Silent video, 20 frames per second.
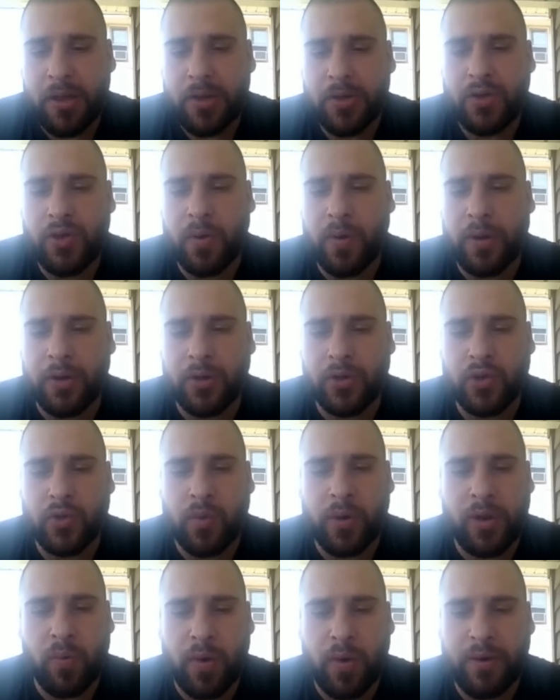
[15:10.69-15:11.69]

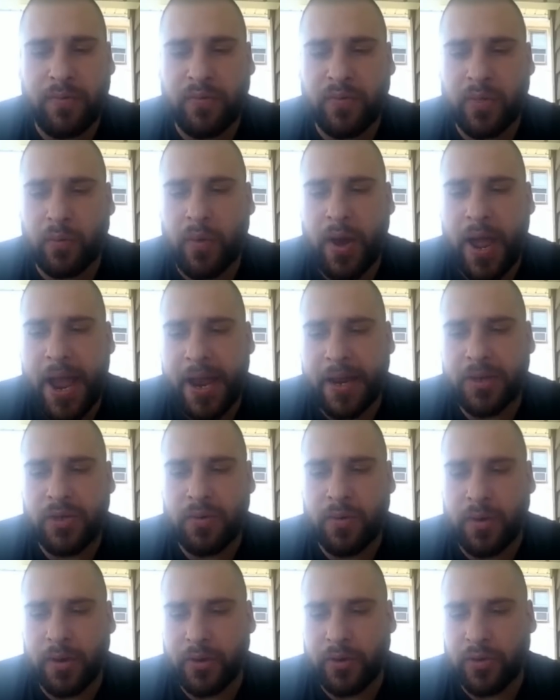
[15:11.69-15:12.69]
221 for the rock,
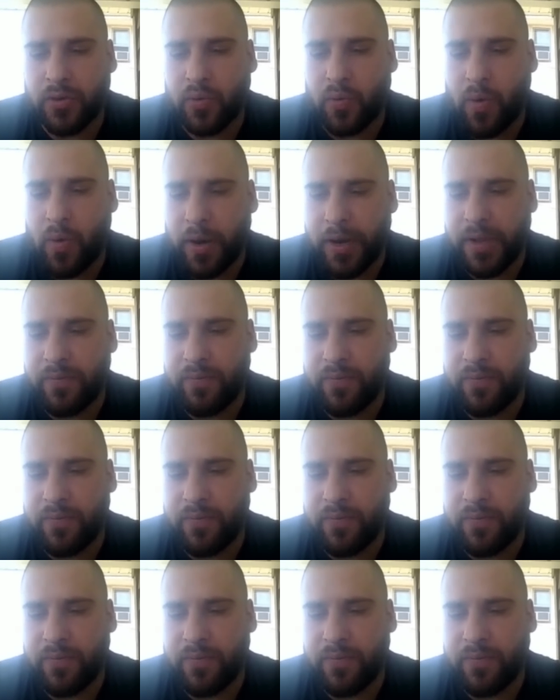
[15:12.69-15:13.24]
220